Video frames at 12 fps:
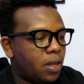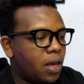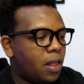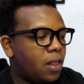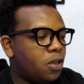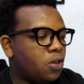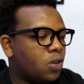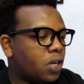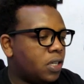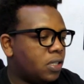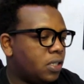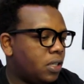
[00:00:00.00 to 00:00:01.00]
The other thing you
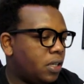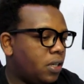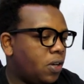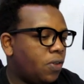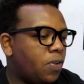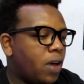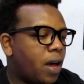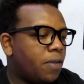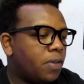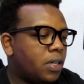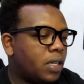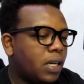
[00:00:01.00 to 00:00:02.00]
can see, if you
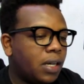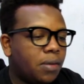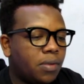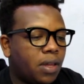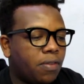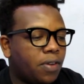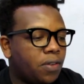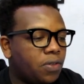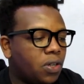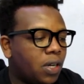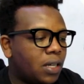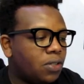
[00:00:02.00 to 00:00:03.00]
haven't claimed the
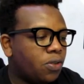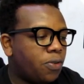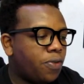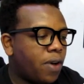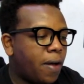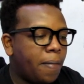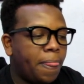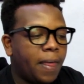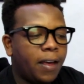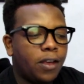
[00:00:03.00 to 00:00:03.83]
$5 so far,